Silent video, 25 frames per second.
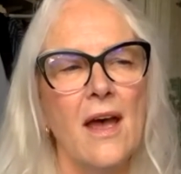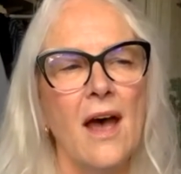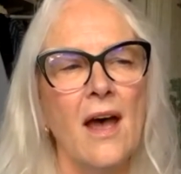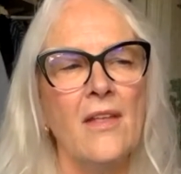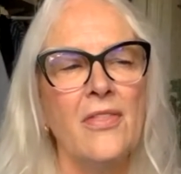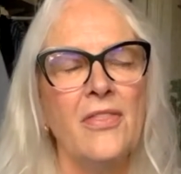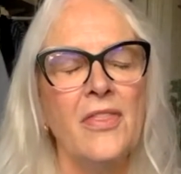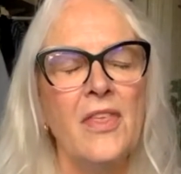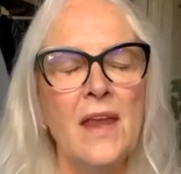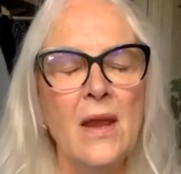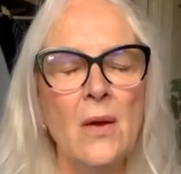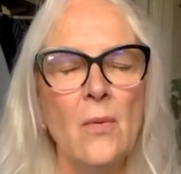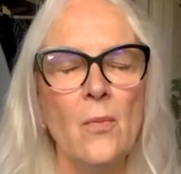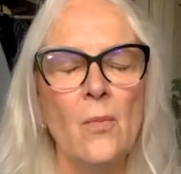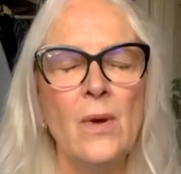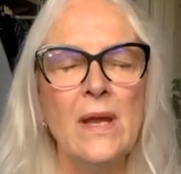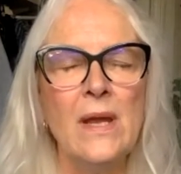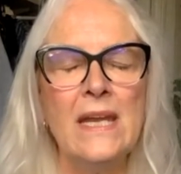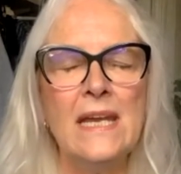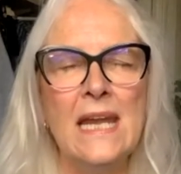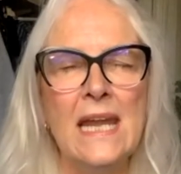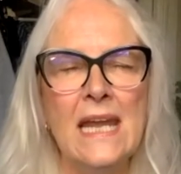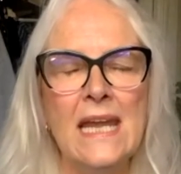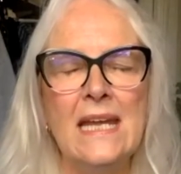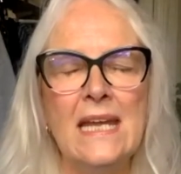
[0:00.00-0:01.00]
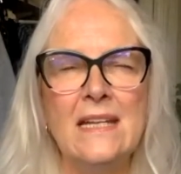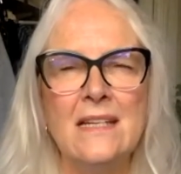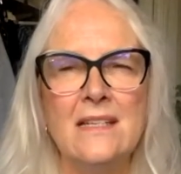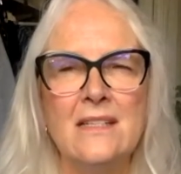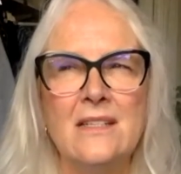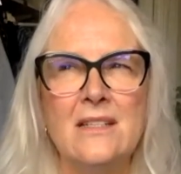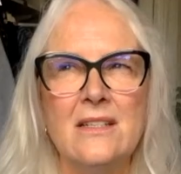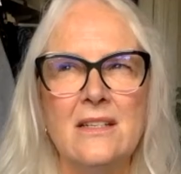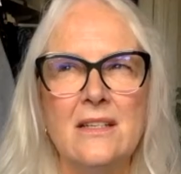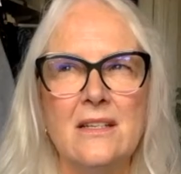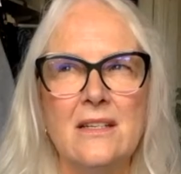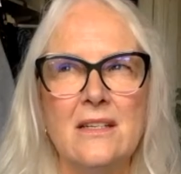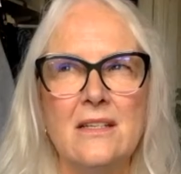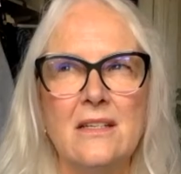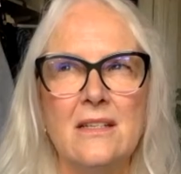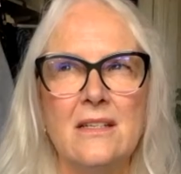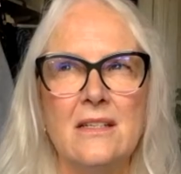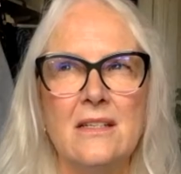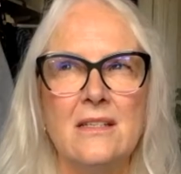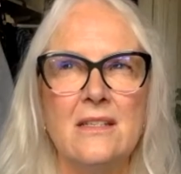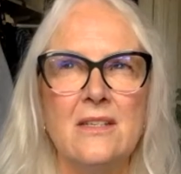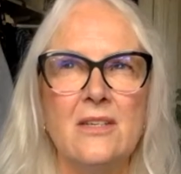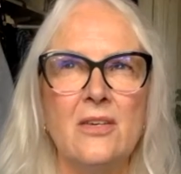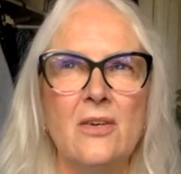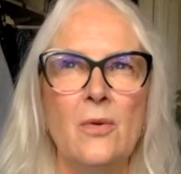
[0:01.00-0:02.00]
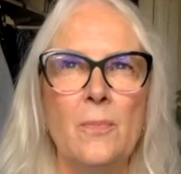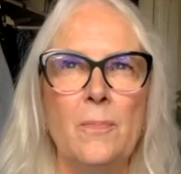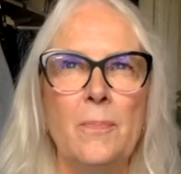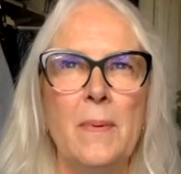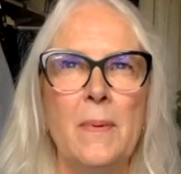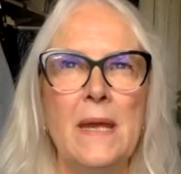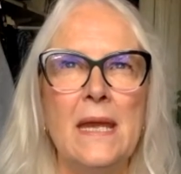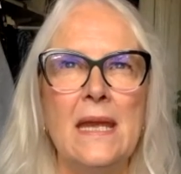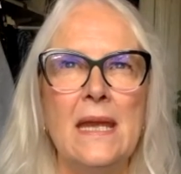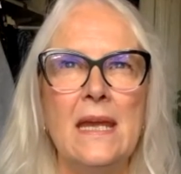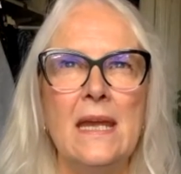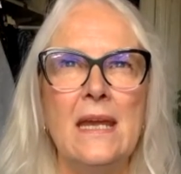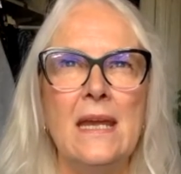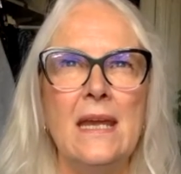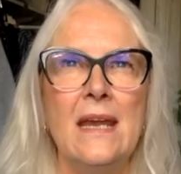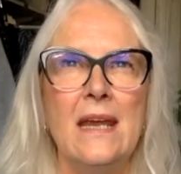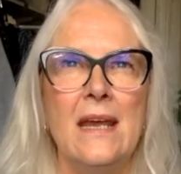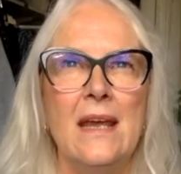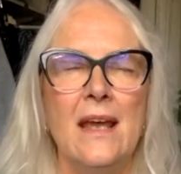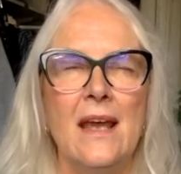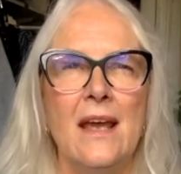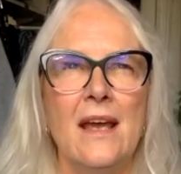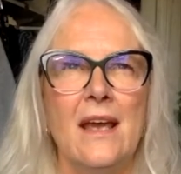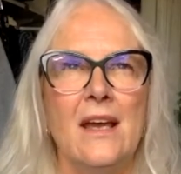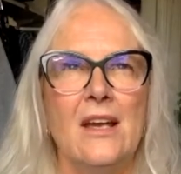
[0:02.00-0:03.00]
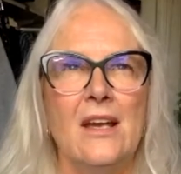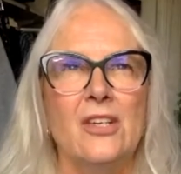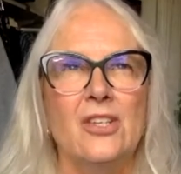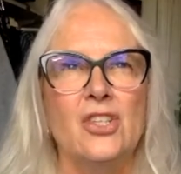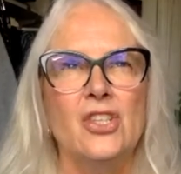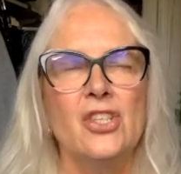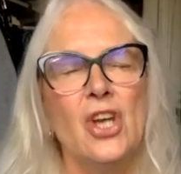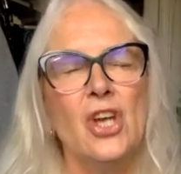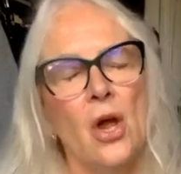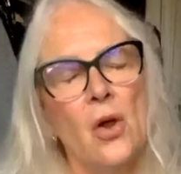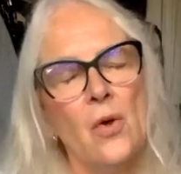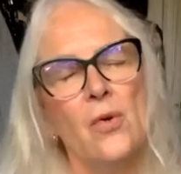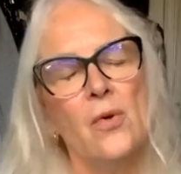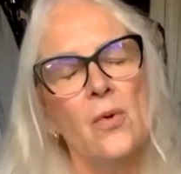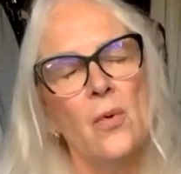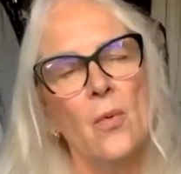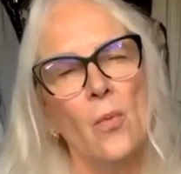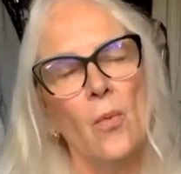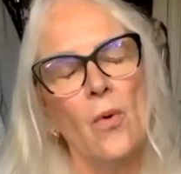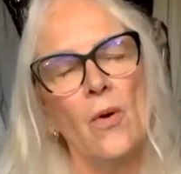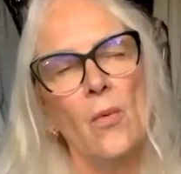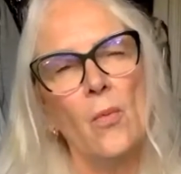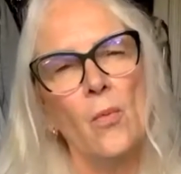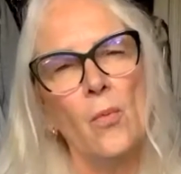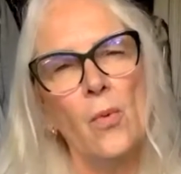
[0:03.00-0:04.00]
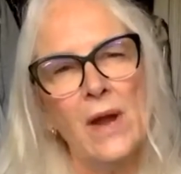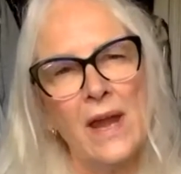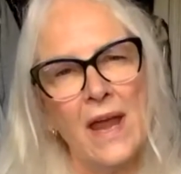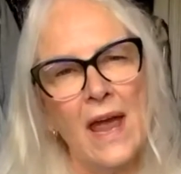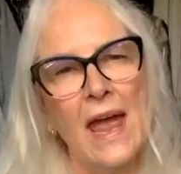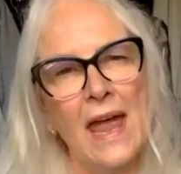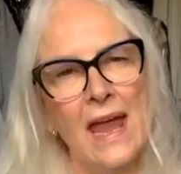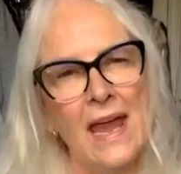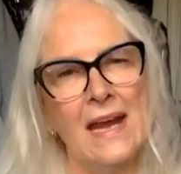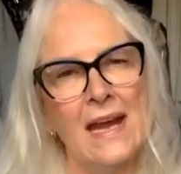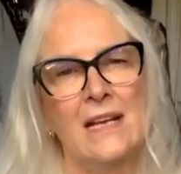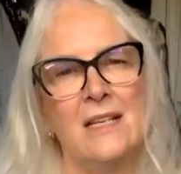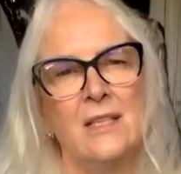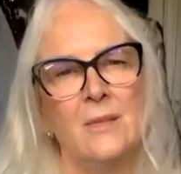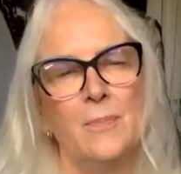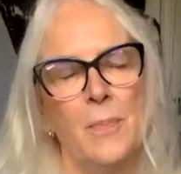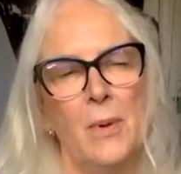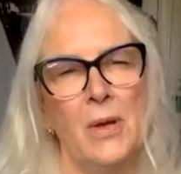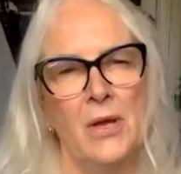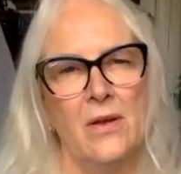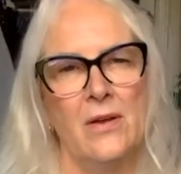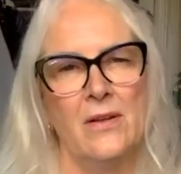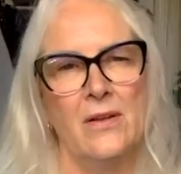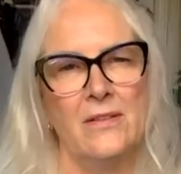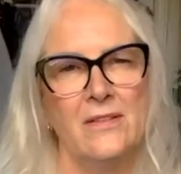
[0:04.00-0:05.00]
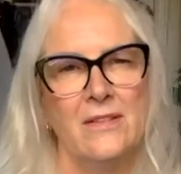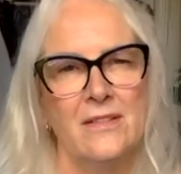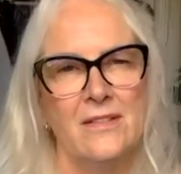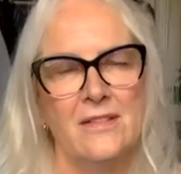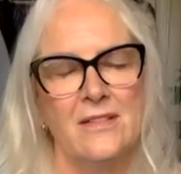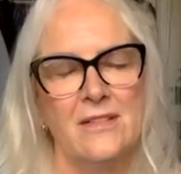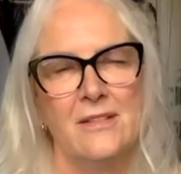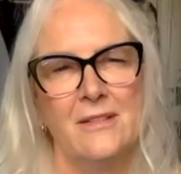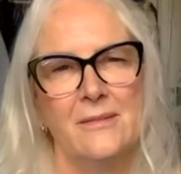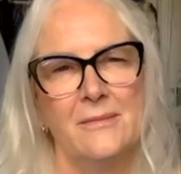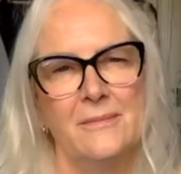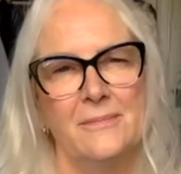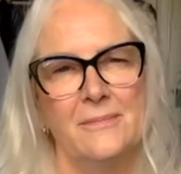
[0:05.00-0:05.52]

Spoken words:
think we need to be shown we're experts.